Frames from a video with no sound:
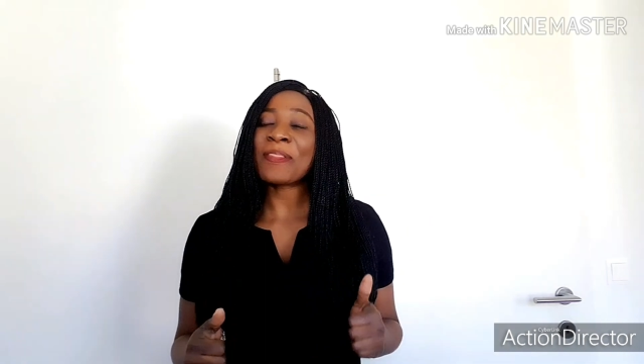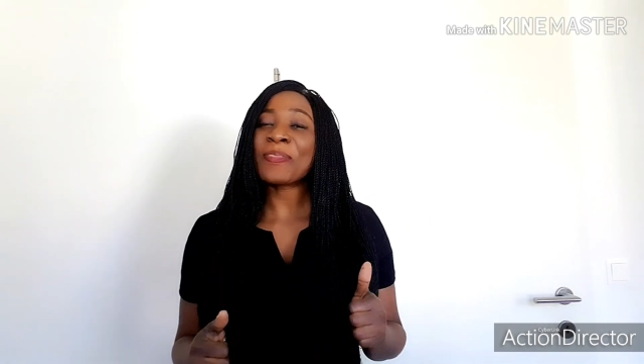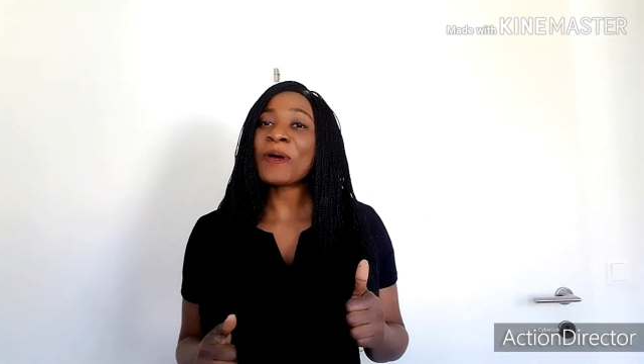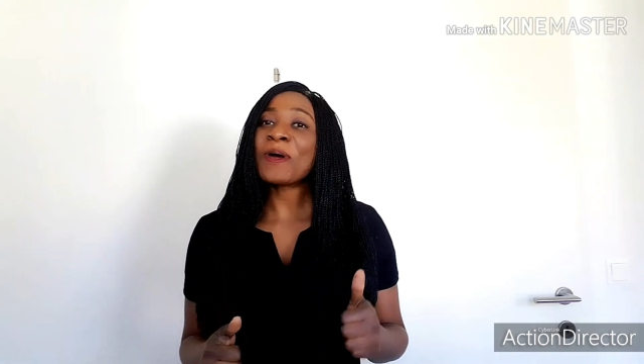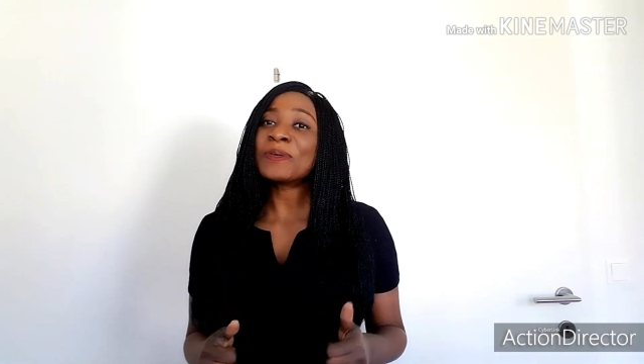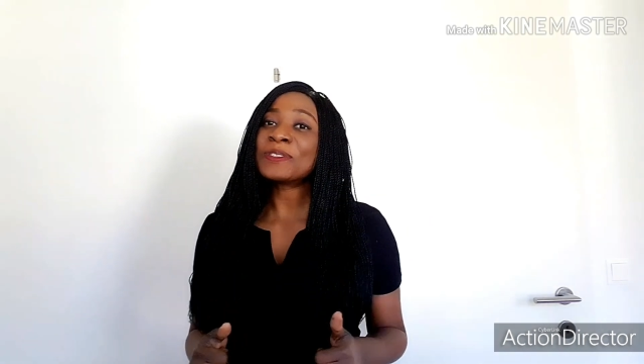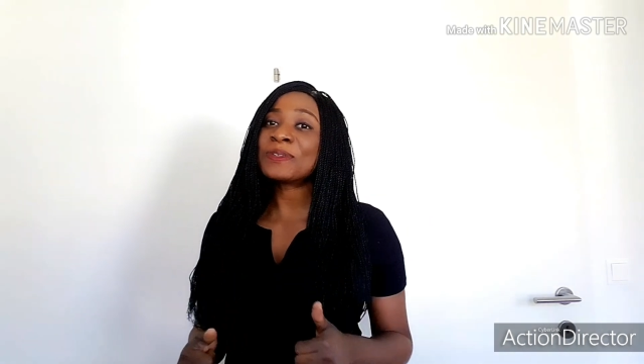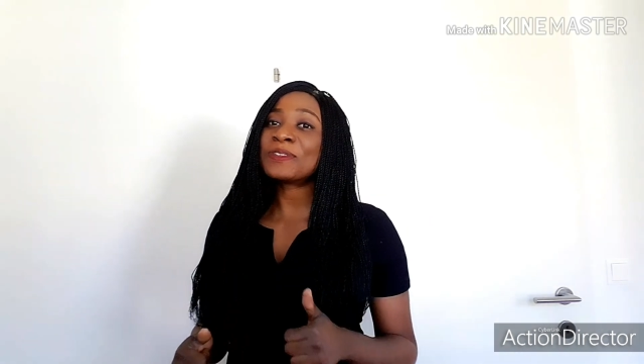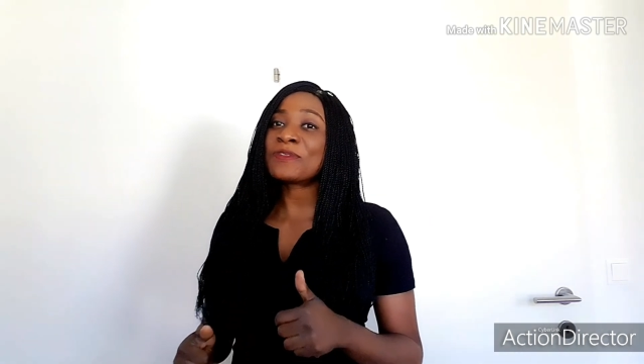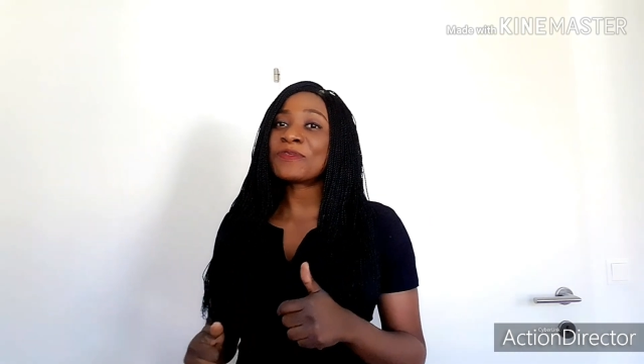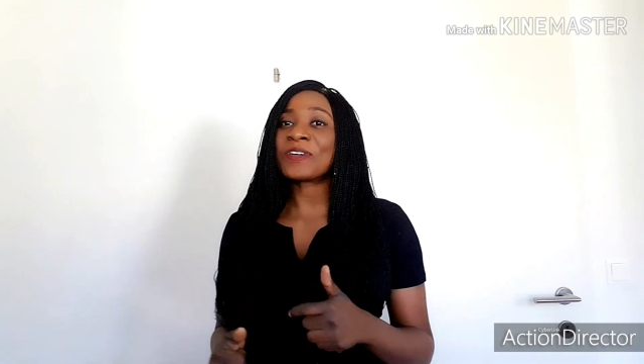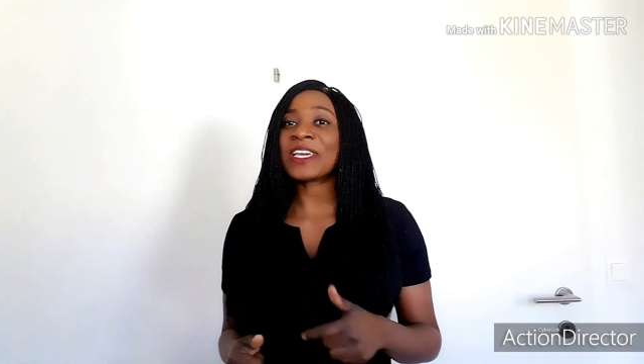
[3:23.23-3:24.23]
and also
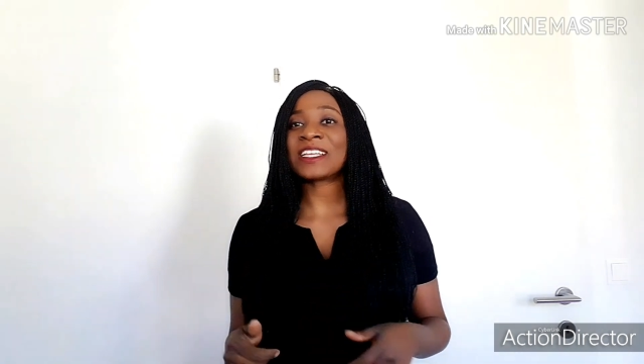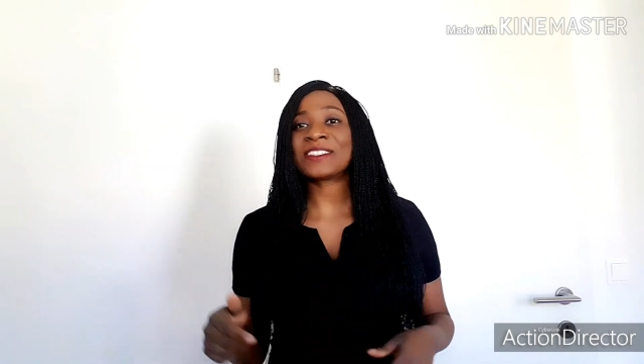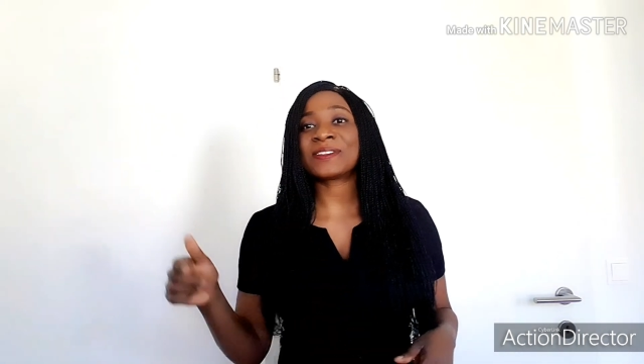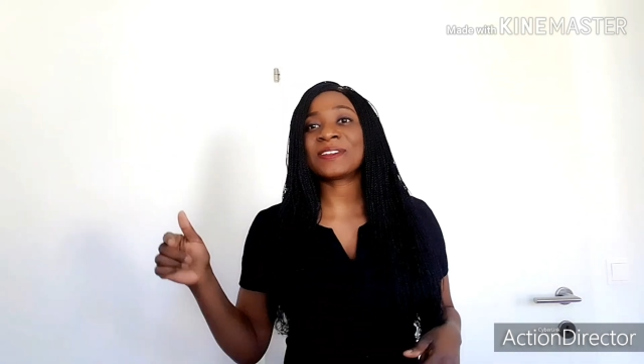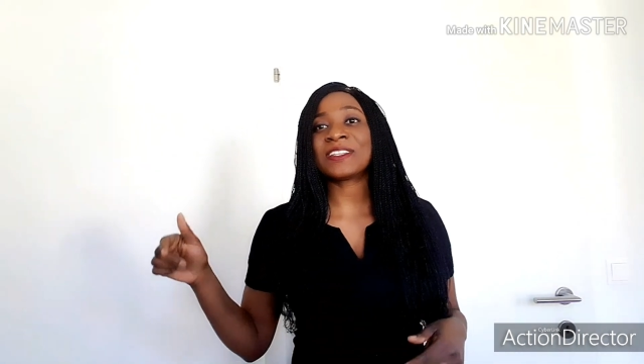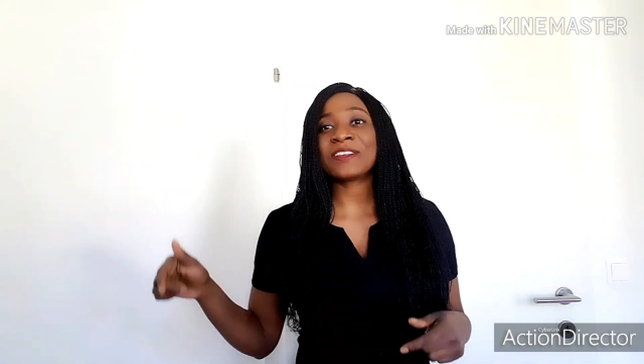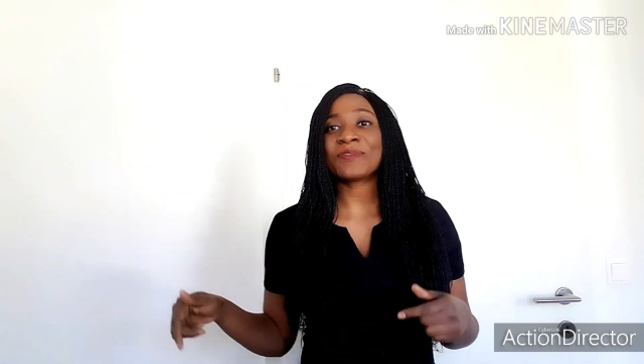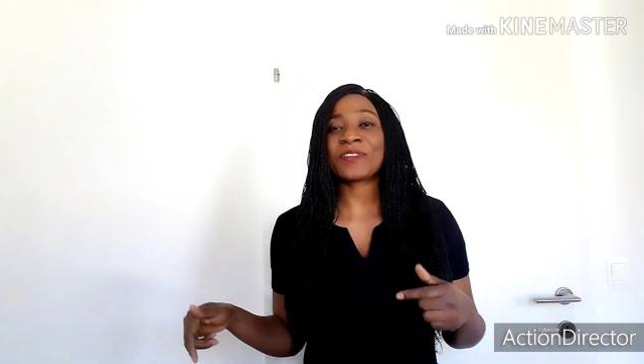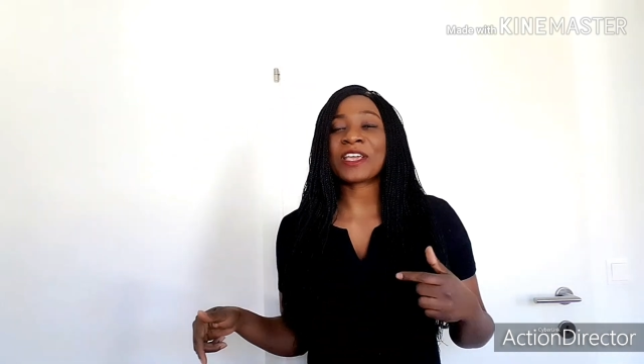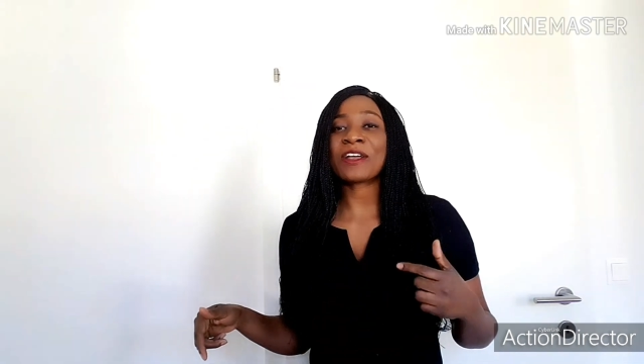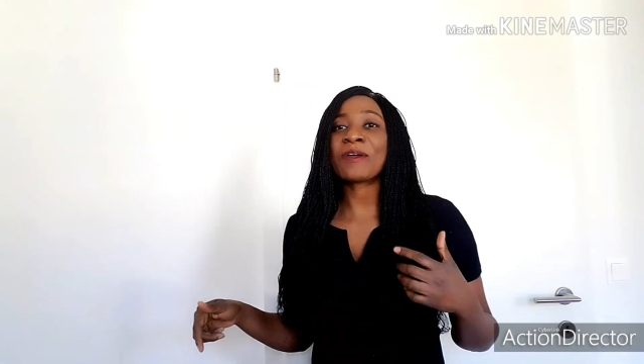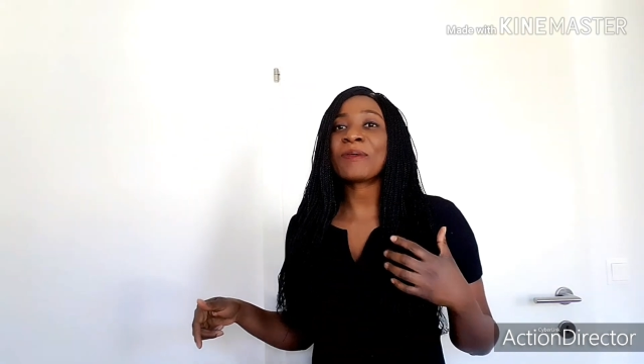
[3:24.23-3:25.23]
don't forget to leave a